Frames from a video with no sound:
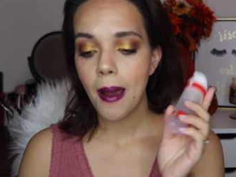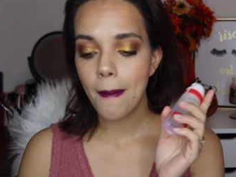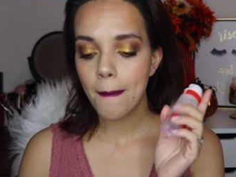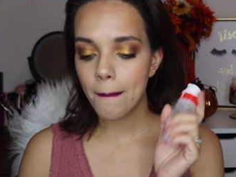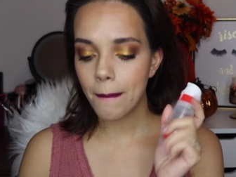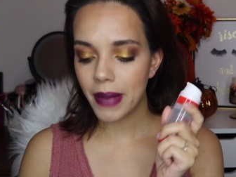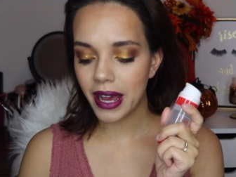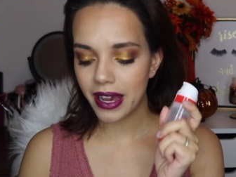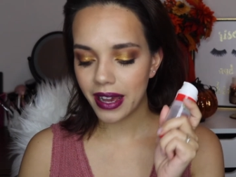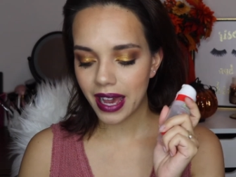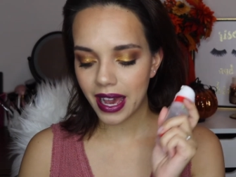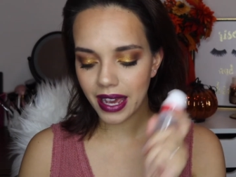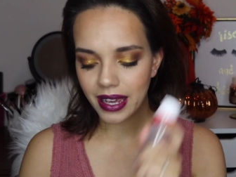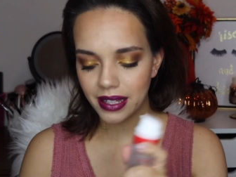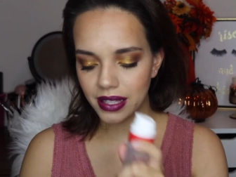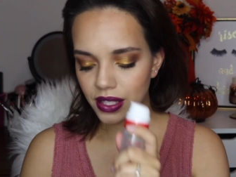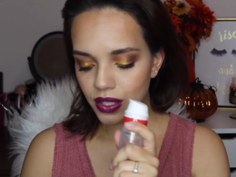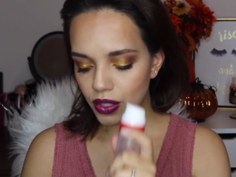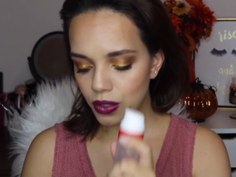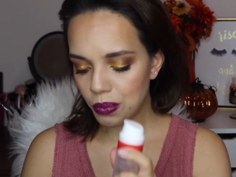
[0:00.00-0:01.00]
but I
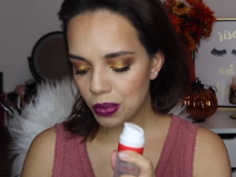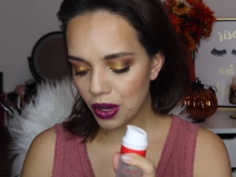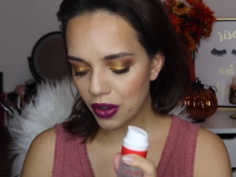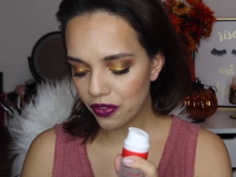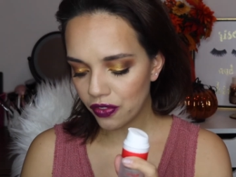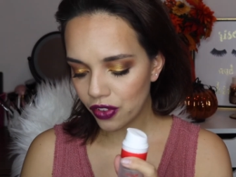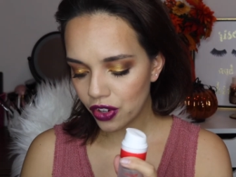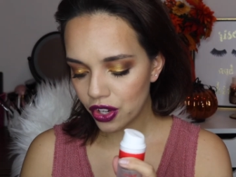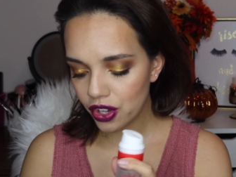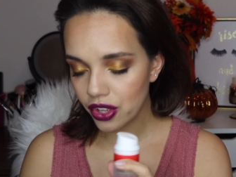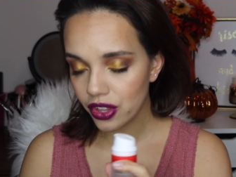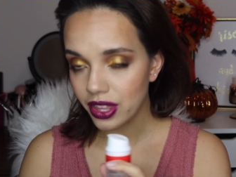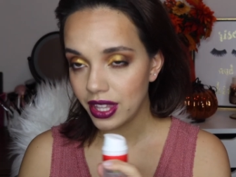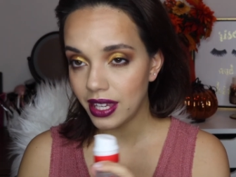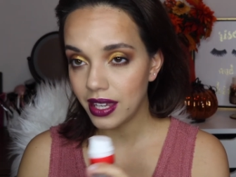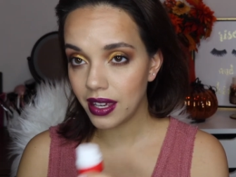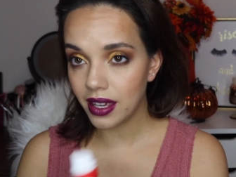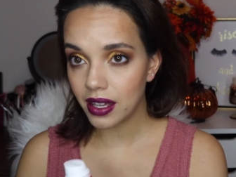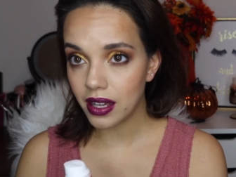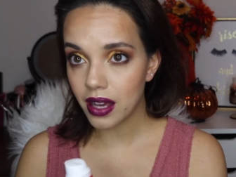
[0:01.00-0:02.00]
do prefer
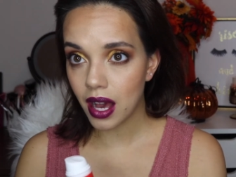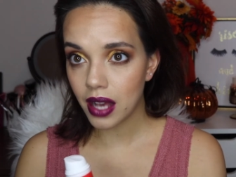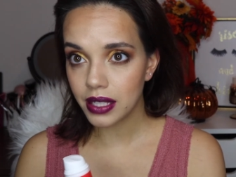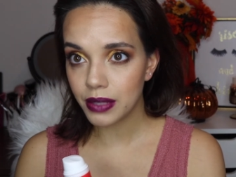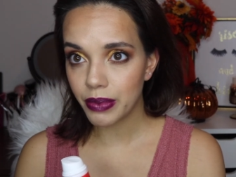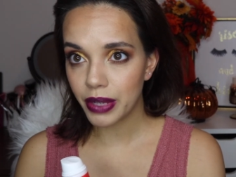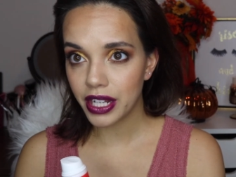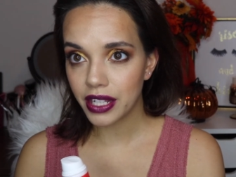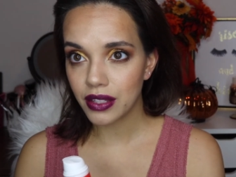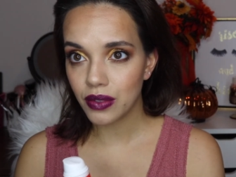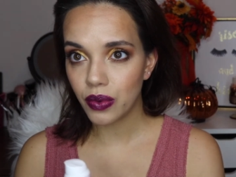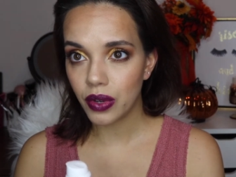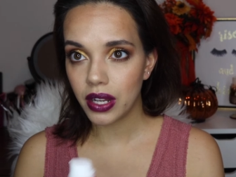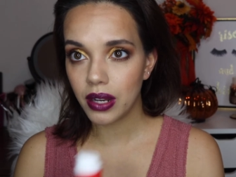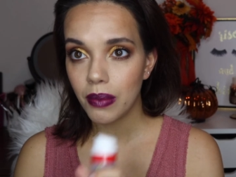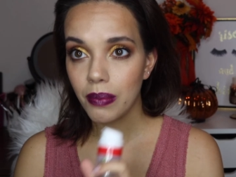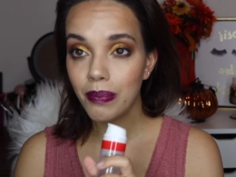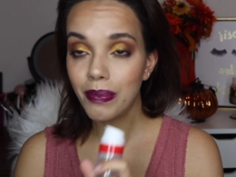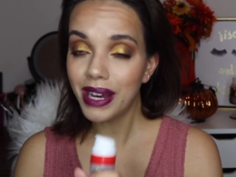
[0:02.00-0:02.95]
the It Cosmetics one.